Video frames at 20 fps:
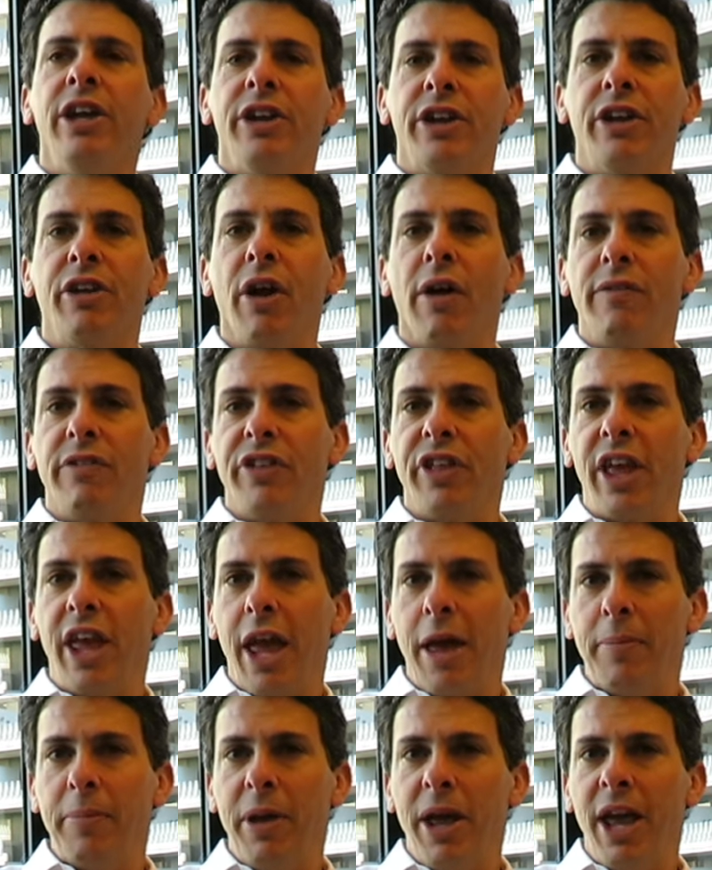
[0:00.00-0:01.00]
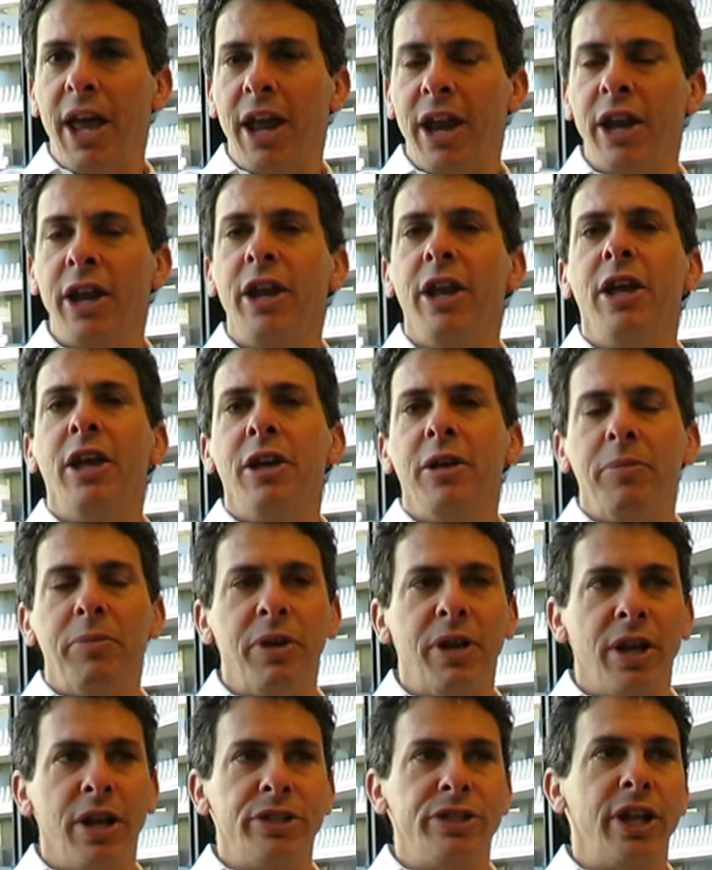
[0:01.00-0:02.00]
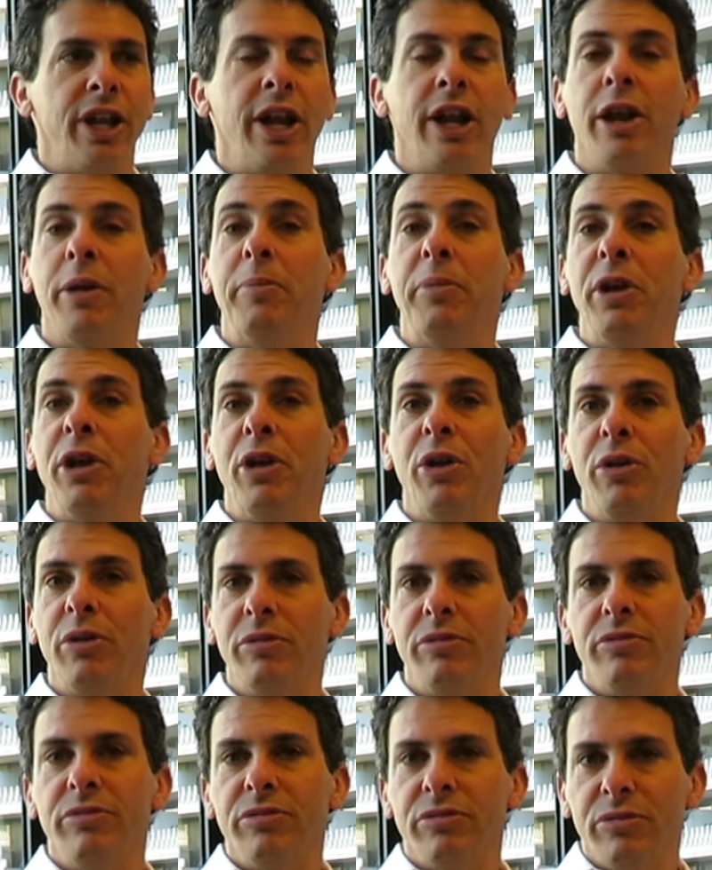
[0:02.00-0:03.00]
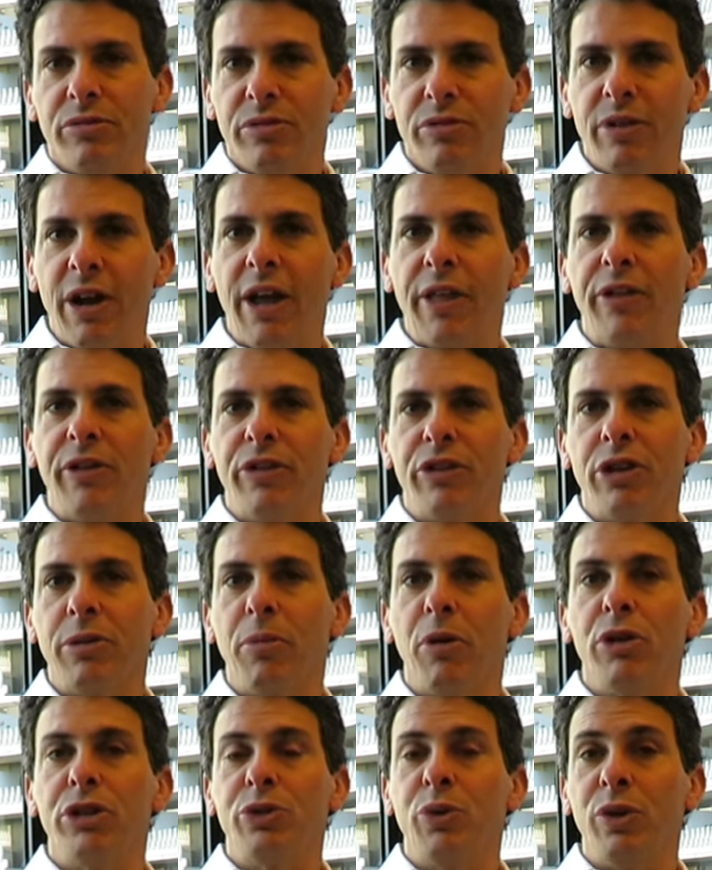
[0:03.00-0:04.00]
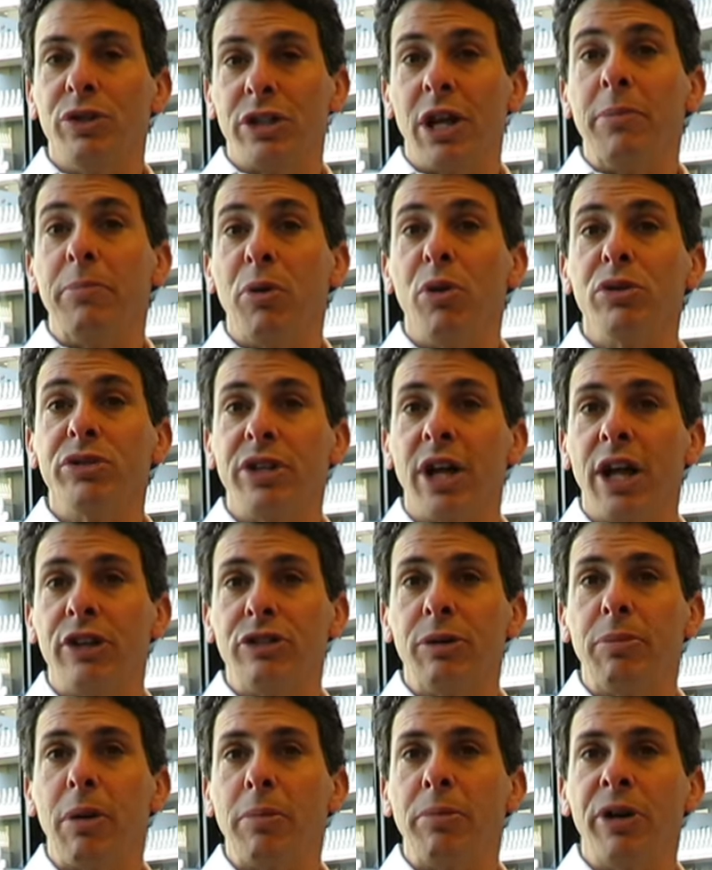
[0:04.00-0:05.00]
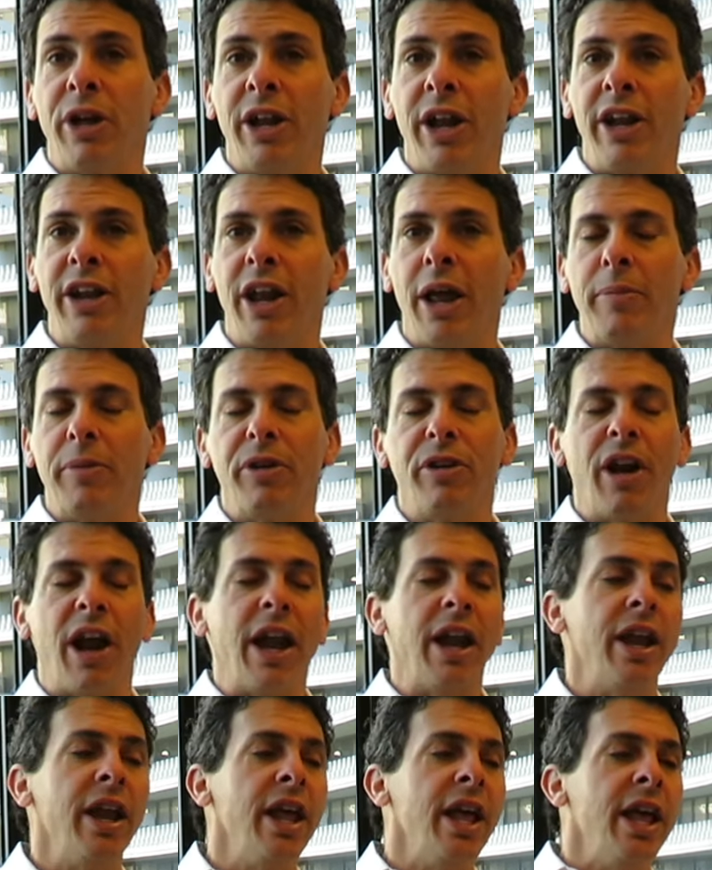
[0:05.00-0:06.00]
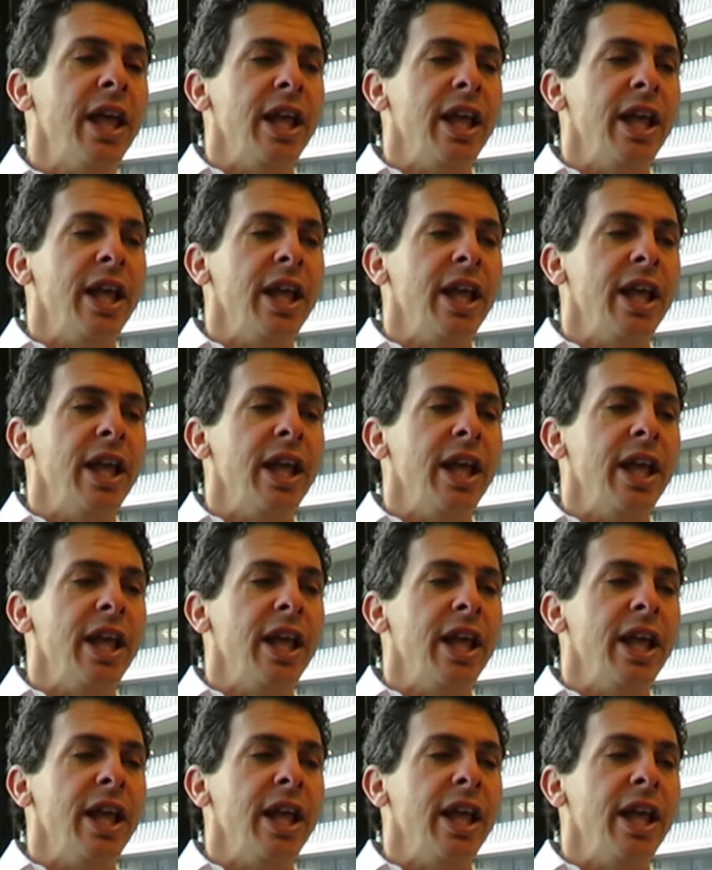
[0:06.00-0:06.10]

to cover the campaign because it ended up being rather tumultuous on both sides, Republican and Democrat.